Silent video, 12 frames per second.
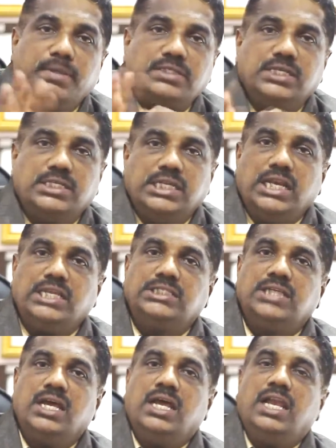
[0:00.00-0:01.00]
surgeries
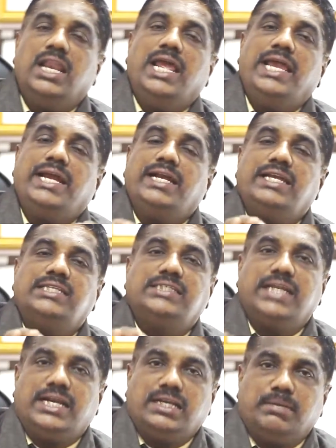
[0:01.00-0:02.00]
like
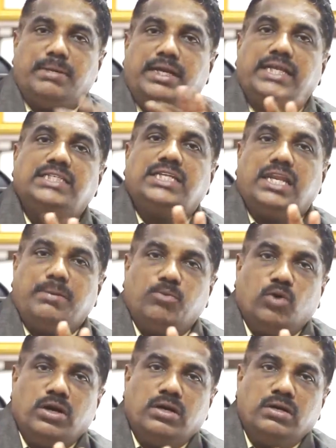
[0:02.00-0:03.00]
discectomy, disc
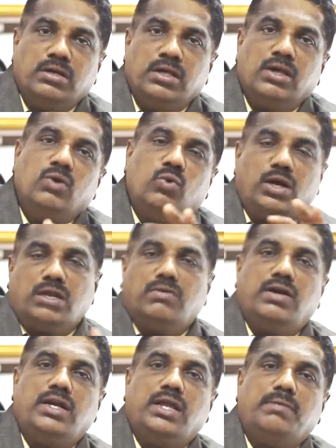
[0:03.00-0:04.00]
removal,
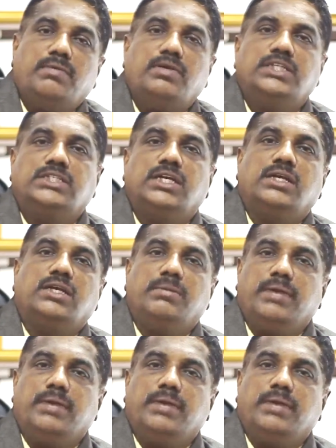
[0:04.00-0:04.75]
whatever type of discectomy,